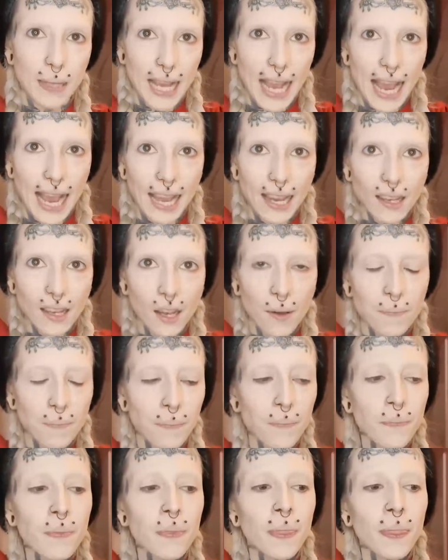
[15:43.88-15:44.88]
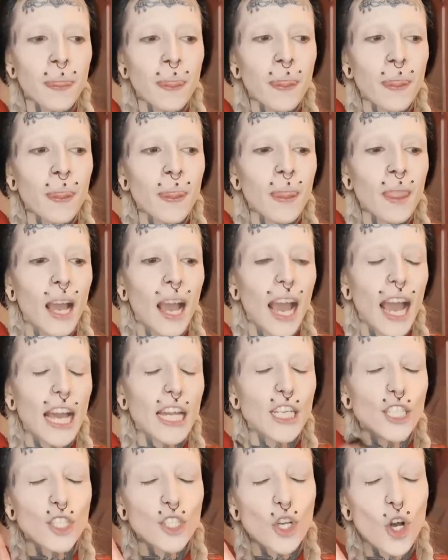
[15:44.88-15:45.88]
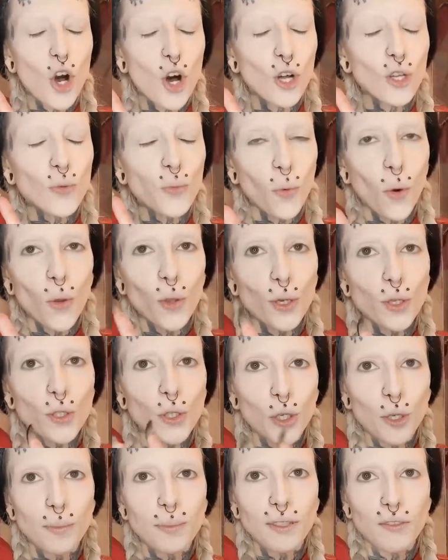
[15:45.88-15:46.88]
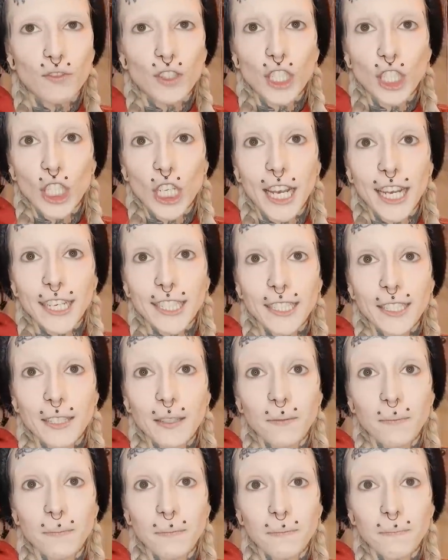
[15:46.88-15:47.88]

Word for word: black and it's called Roller Derby Reject